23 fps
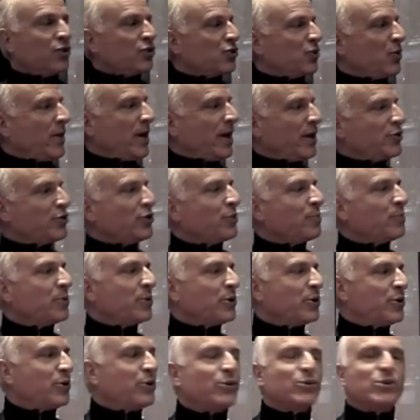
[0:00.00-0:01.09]
So as you're
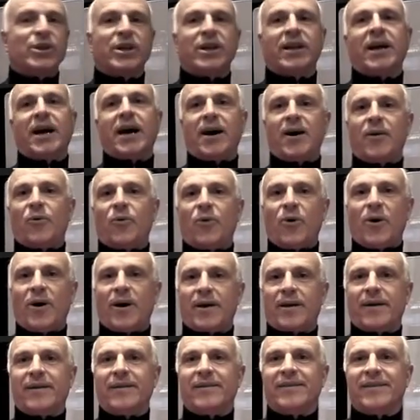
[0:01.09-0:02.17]
producing hot
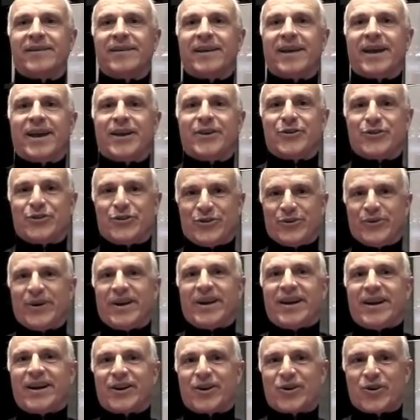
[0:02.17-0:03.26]
water, and you're doing
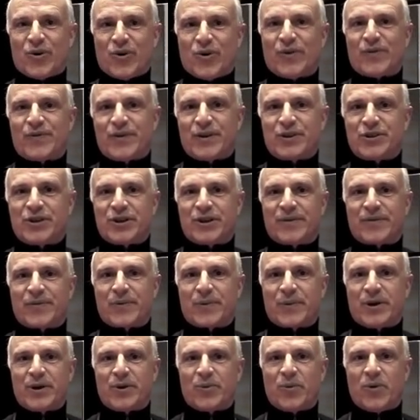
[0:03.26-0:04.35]
it at a coefficient of
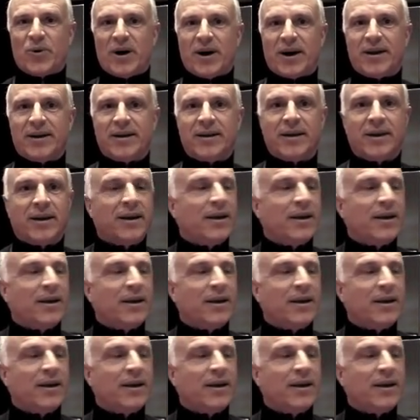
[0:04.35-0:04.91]
three to one,